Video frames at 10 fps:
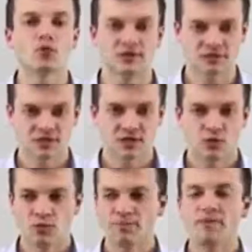of
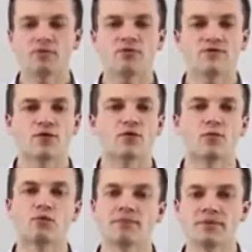bonus when people
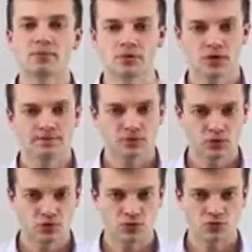refer more people
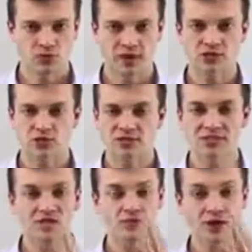to you, okay?
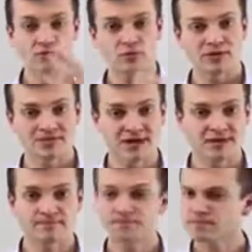So let's say if you come to my
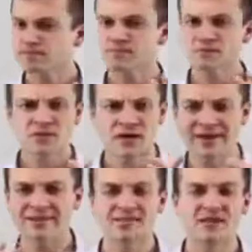site,
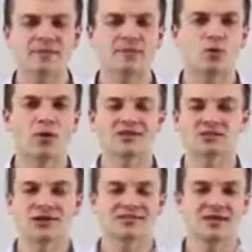I can set it up in
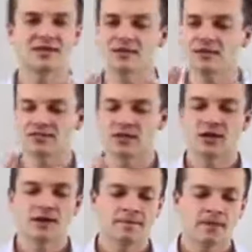a way so I say, hey,
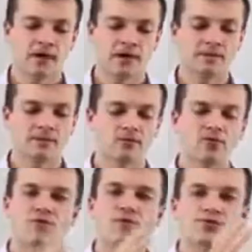listen,
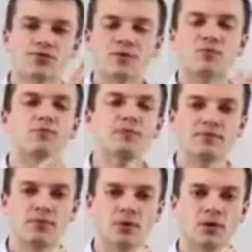refer 3
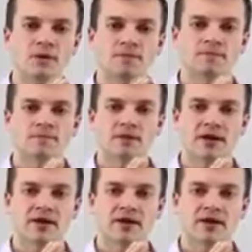more people,